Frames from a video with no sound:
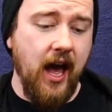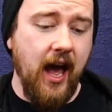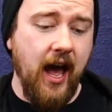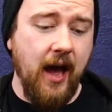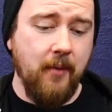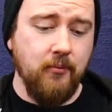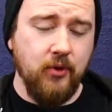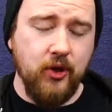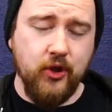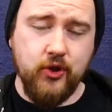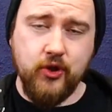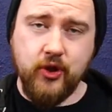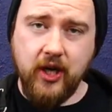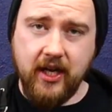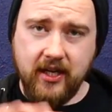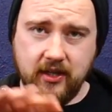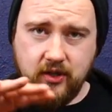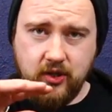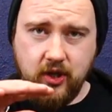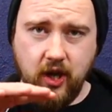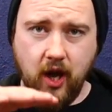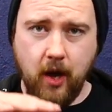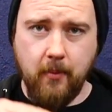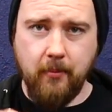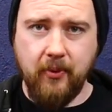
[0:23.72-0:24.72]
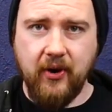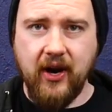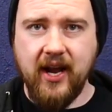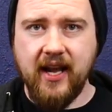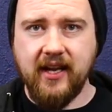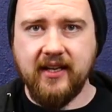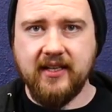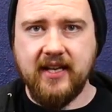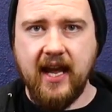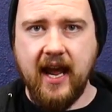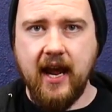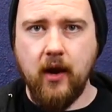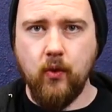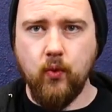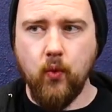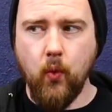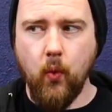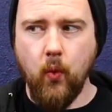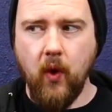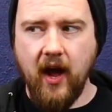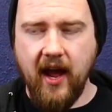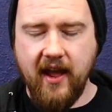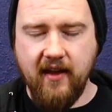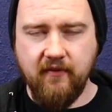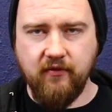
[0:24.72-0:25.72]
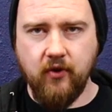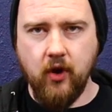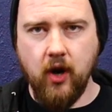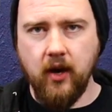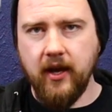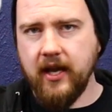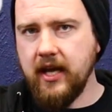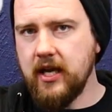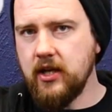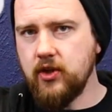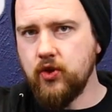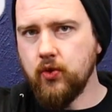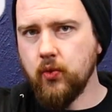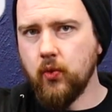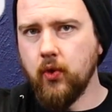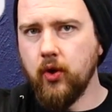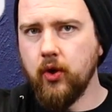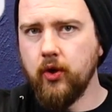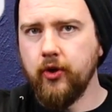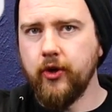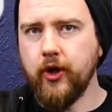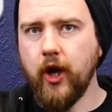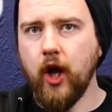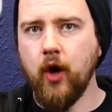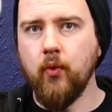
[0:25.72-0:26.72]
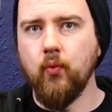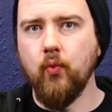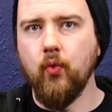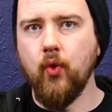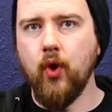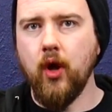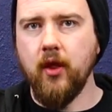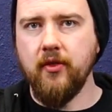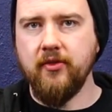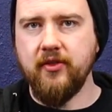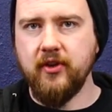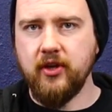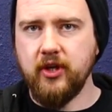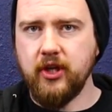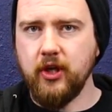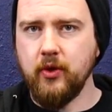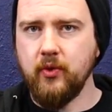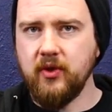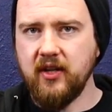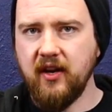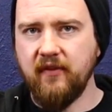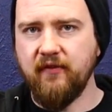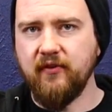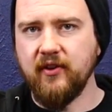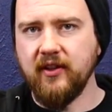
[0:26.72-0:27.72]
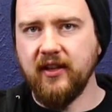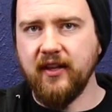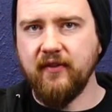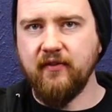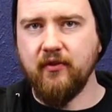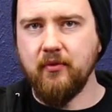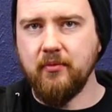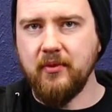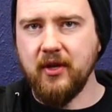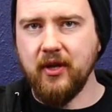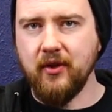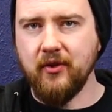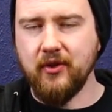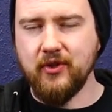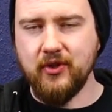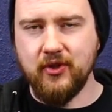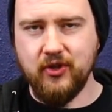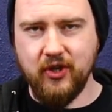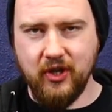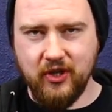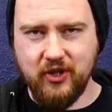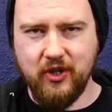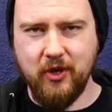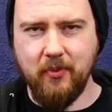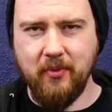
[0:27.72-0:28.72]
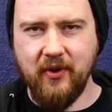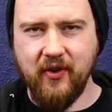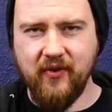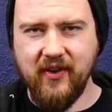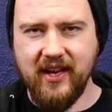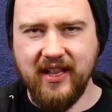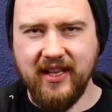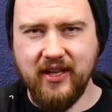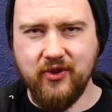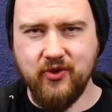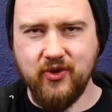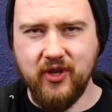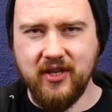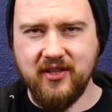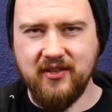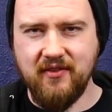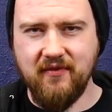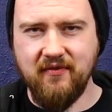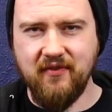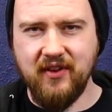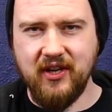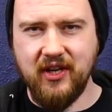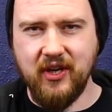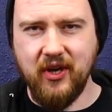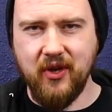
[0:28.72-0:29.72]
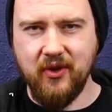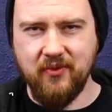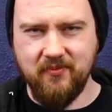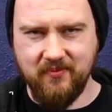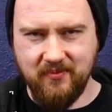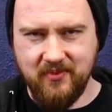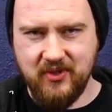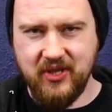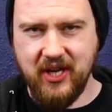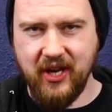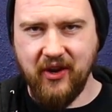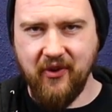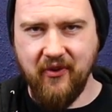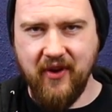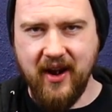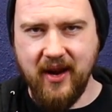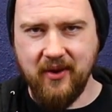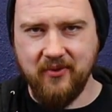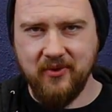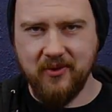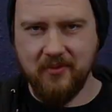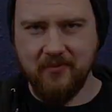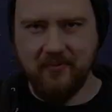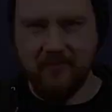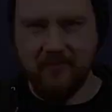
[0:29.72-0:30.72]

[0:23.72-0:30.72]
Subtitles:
I'm going to try and sort of break down why I've got each one and what they do differently from the others. So it's going to be a really interesting video. Stick around.